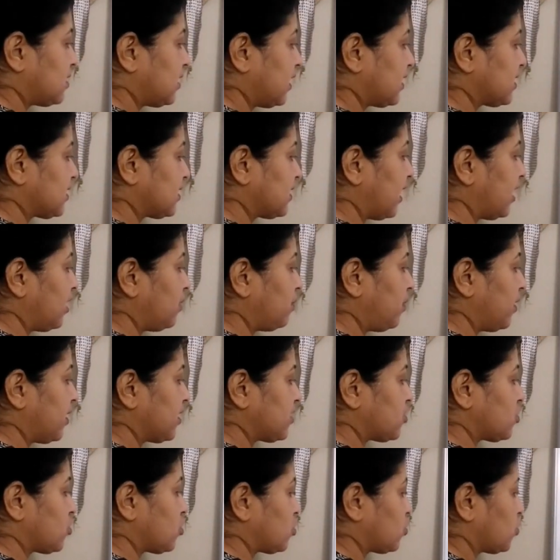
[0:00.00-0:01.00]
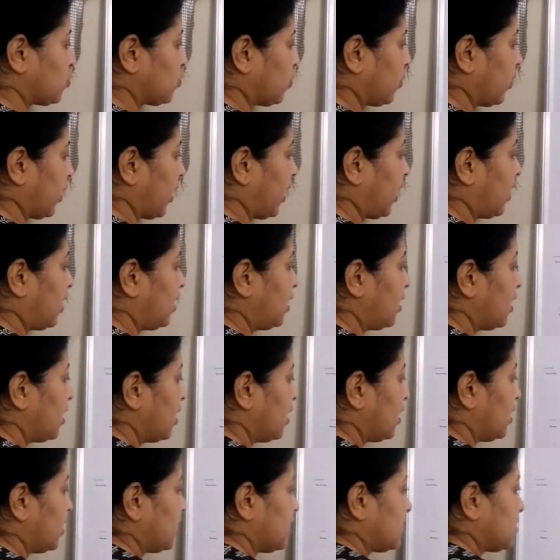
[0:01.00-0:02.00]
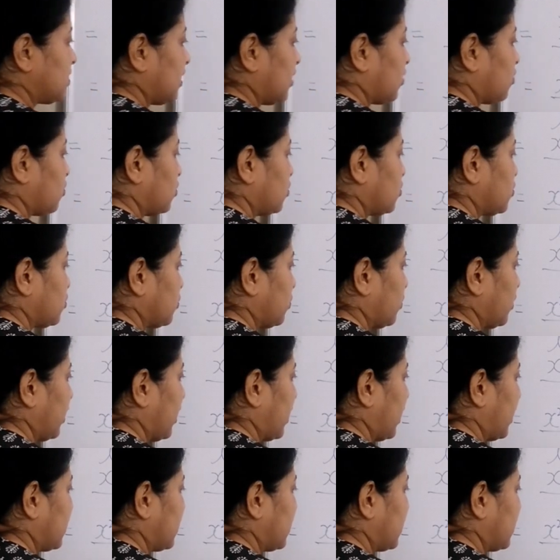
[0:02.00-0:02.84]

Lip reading: 6n plus 2n is equal to